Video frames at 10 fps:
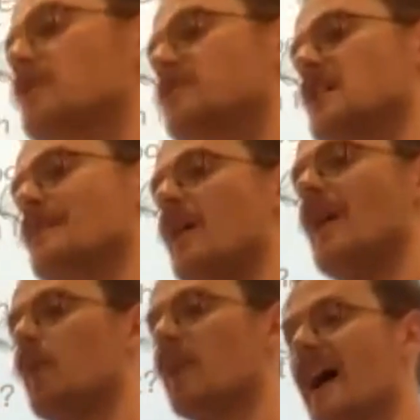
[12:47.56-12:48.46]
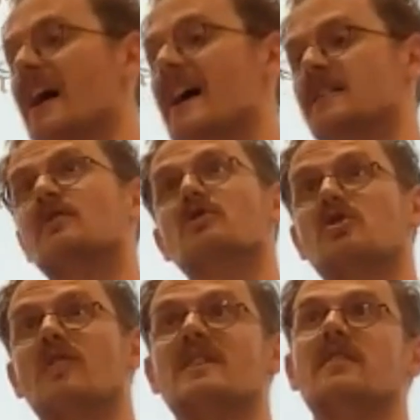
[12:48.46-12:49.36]
also think about outlier
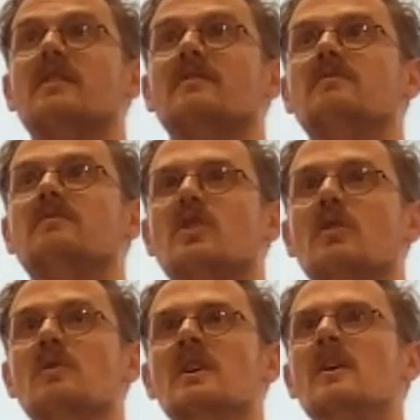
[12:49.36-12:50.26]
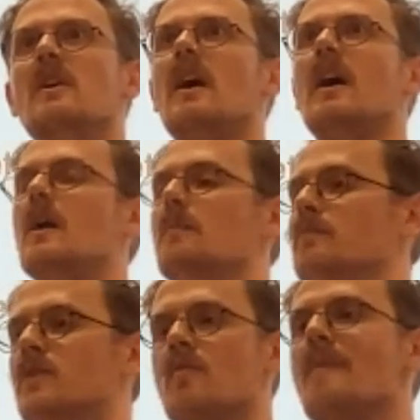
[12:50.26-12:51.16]
exclusion criteria. So
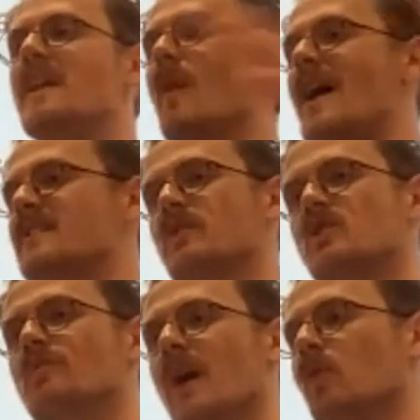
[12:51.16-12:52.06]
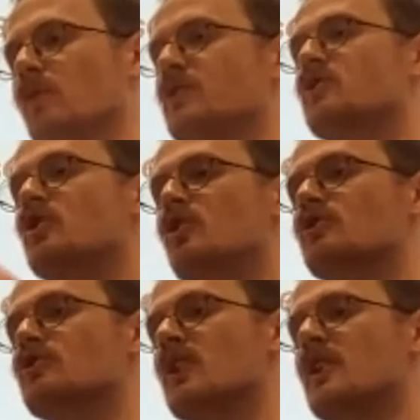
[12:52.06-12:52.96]
there are many ways in which you might want to
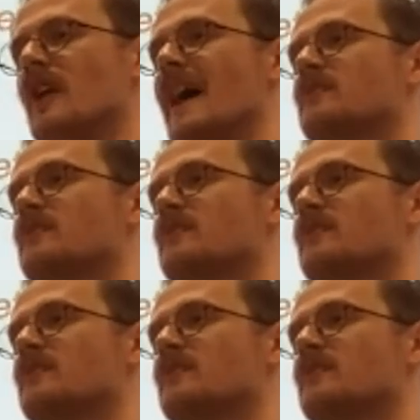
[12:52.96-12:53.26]
choose to